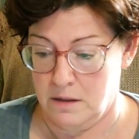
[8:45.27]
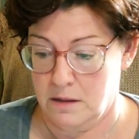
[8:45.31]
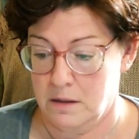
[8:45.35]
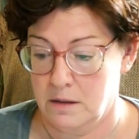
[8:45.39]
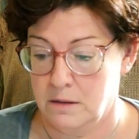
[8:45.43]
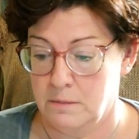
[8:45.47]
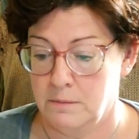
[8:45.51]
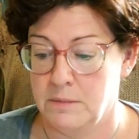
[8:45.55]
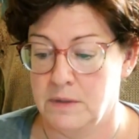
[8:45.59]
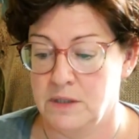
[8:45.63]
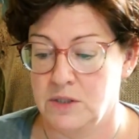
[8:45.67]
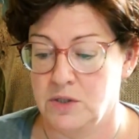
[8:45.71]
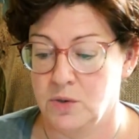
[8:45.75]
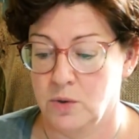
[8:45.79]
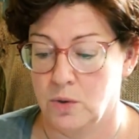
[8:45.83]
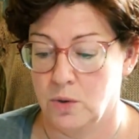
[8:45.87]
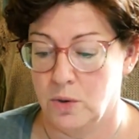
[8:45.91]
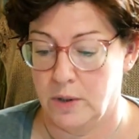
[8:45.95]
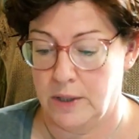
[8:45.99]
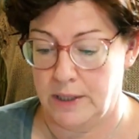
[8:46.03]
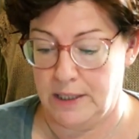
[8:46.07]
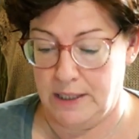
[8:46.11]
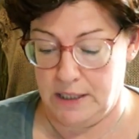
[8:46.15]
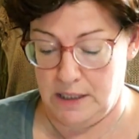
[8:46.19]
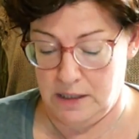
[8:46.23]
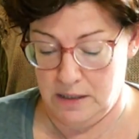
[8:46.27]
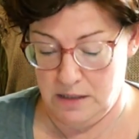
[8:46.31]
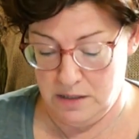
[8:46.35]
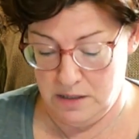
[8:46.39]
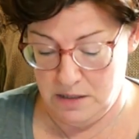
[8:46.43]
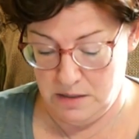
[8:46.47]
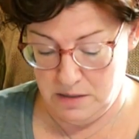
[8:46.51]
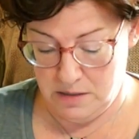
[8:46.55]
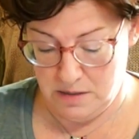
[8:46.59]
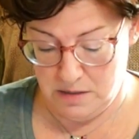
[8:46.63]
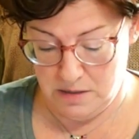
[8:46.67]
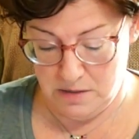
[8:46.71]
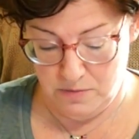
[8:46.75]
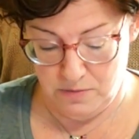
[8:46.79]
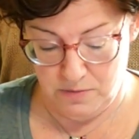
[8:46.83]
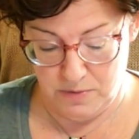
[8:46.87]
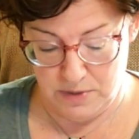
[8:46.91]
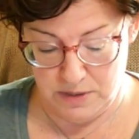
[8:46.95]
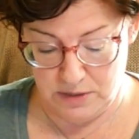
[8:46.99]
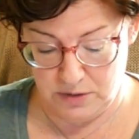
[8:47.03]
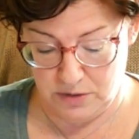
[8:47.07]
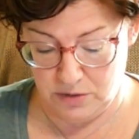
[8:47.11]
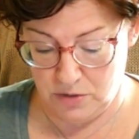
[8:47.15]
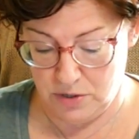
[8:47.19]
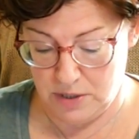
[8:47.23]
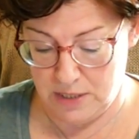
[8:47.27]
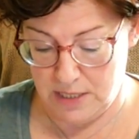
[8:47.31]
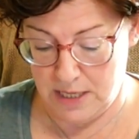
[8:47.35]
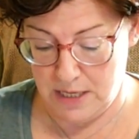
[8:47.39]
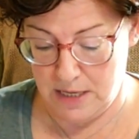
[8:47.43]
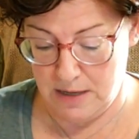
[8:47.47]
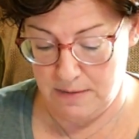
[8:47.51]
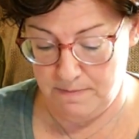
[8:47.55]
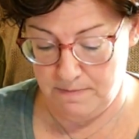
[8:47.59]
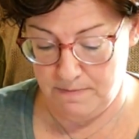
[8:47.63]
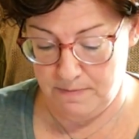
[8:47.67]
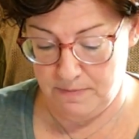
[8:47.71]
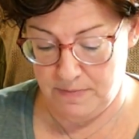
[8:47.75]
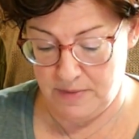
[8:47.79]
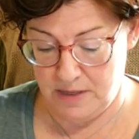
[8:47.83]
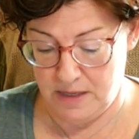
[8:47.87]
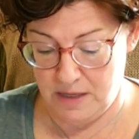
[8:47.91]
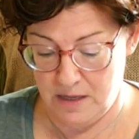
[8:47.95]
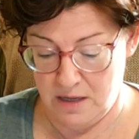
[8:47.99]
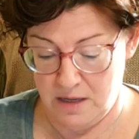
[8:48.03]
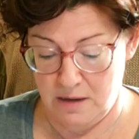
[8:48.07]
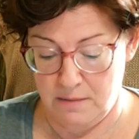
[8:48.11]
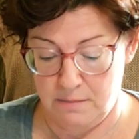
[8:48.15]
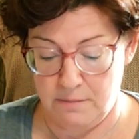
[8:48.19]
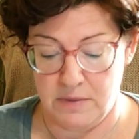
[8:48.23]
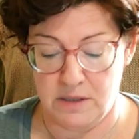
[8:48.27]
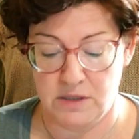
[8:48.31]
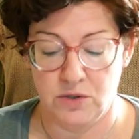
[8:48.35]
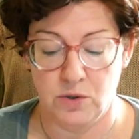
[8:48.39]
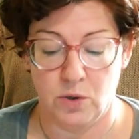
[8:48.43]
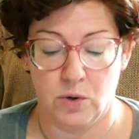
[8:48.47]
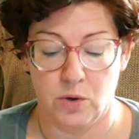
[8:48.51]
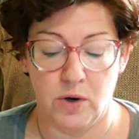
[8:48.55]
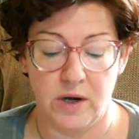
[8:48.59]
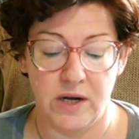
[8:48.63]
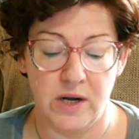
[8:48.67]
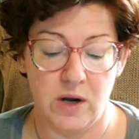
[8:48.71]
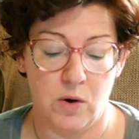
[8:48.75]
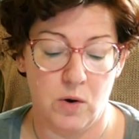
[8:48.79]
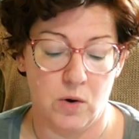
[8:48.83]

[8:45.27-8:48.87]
Midori. What is her name? Midori